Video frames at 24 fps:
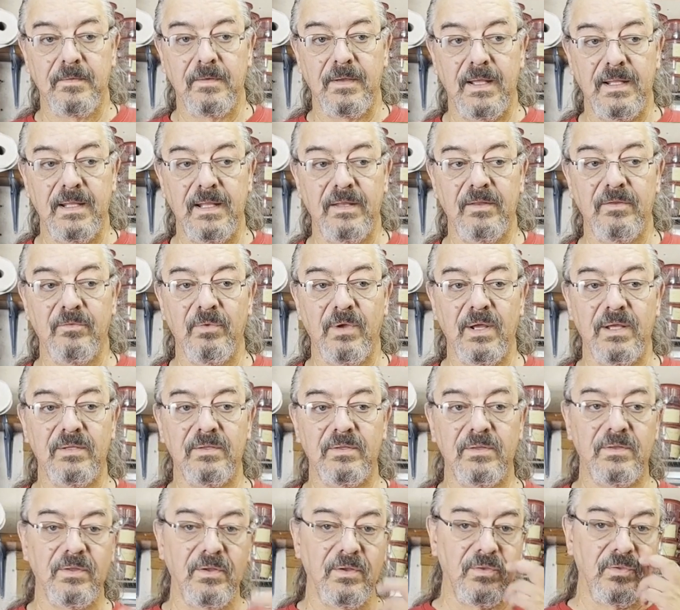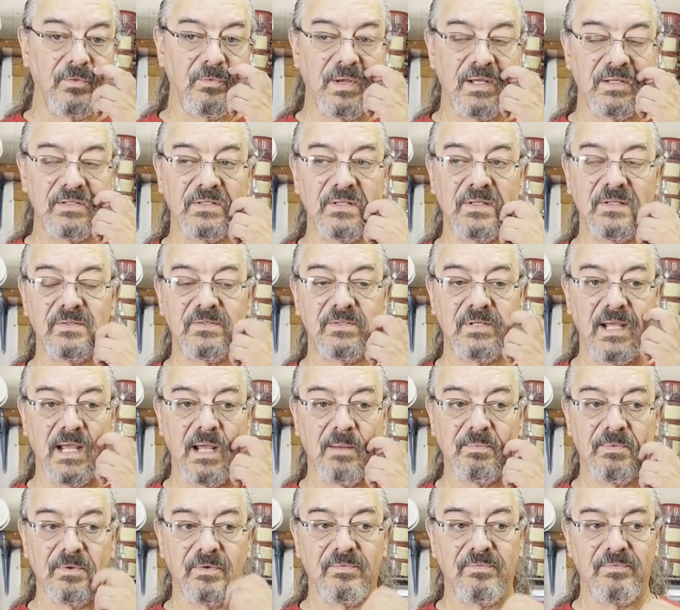And then the rest of the
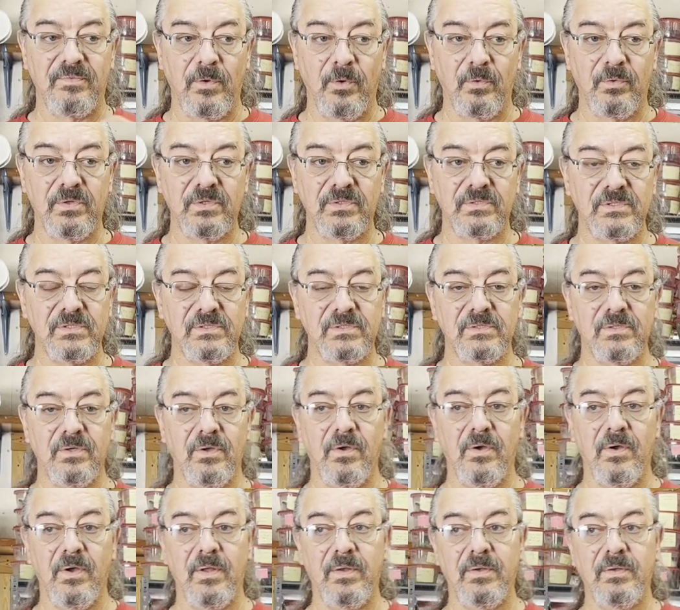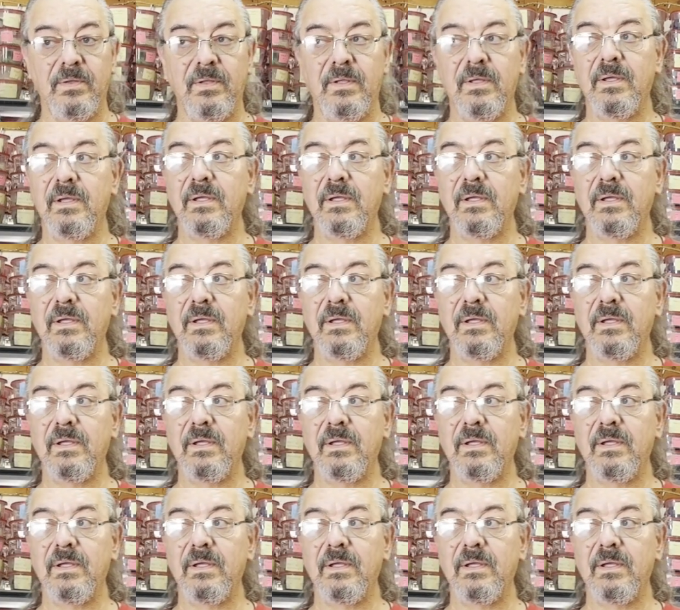chapter focuses on